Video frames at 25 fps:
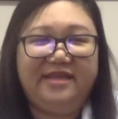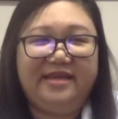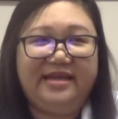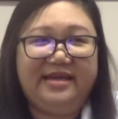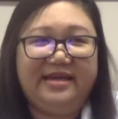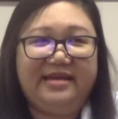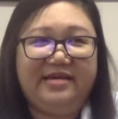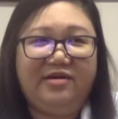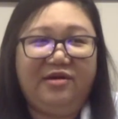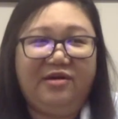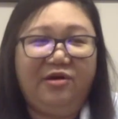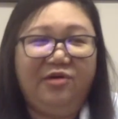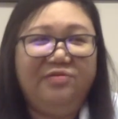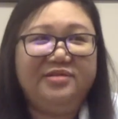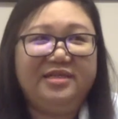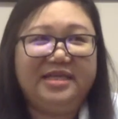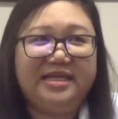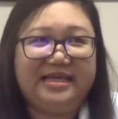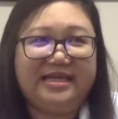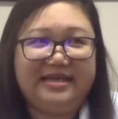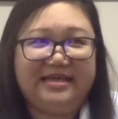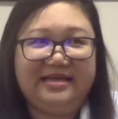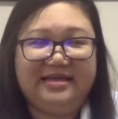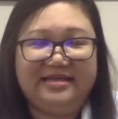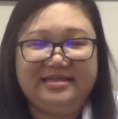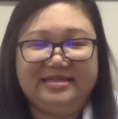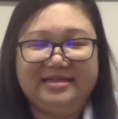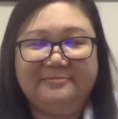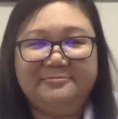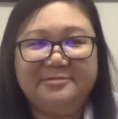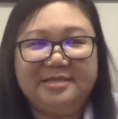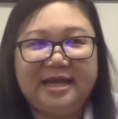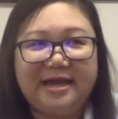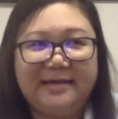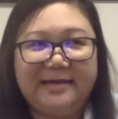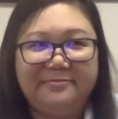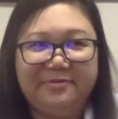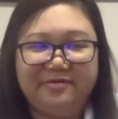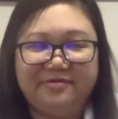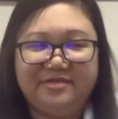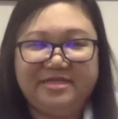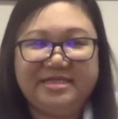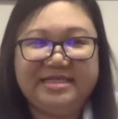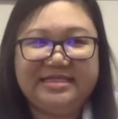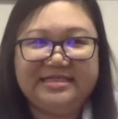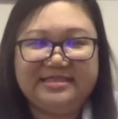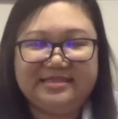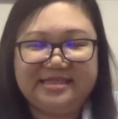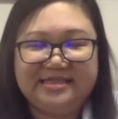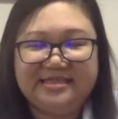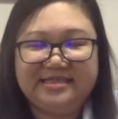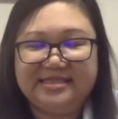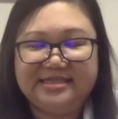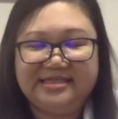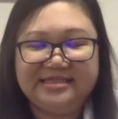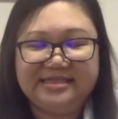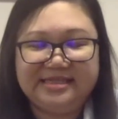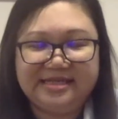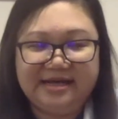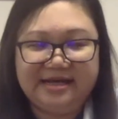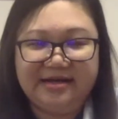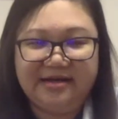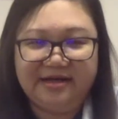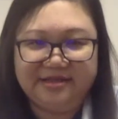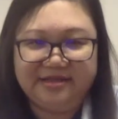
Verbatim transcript: a only a subtype of T- CTCL.